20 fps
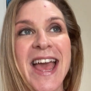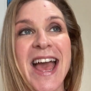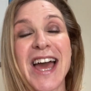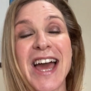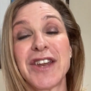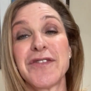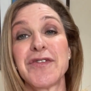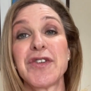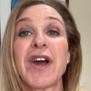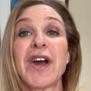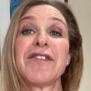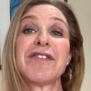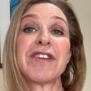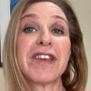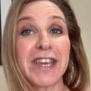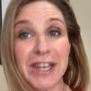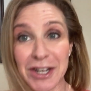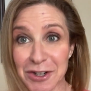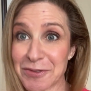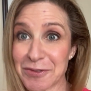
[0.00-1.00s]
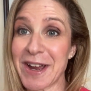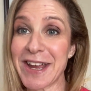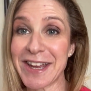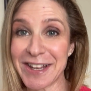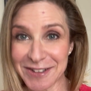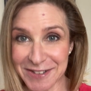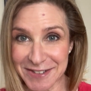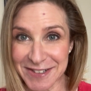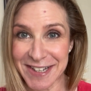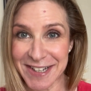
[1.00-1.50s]
And if you have
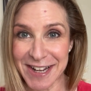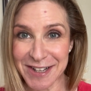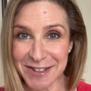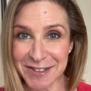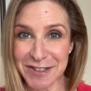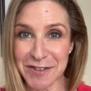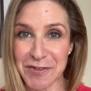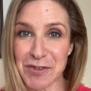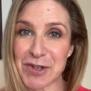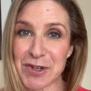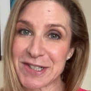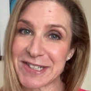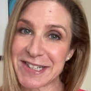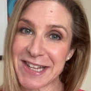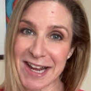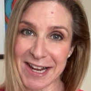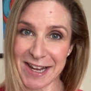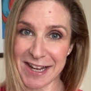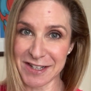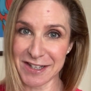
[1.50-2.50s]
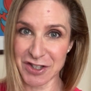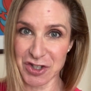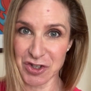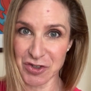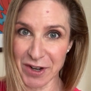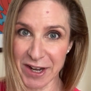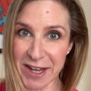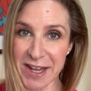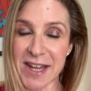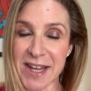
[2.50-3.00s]
irregular cycles, of course, that gets
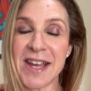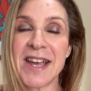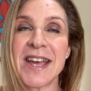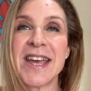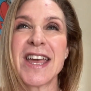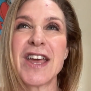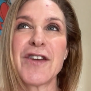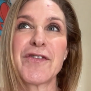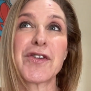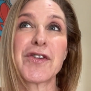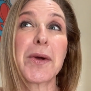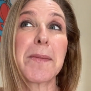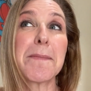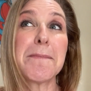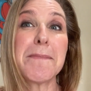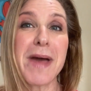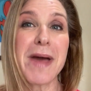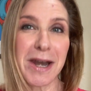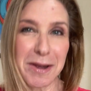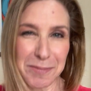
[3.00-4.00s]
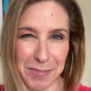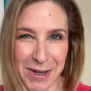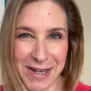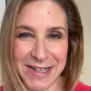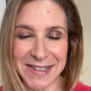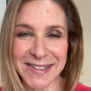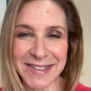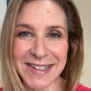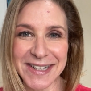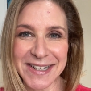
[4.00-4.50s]
tricky. If you're
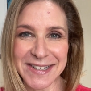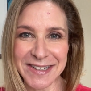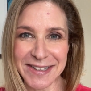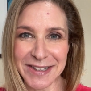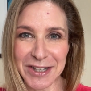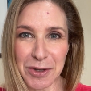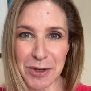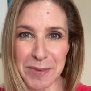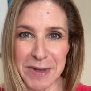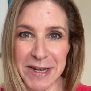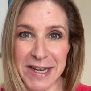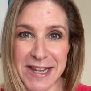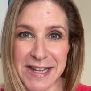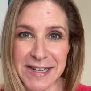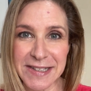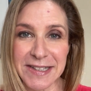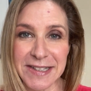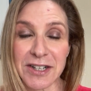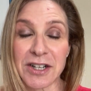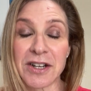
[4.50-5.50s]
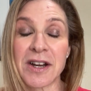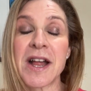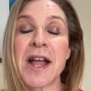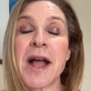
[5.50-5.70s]
menopausal, it's a little bit easier,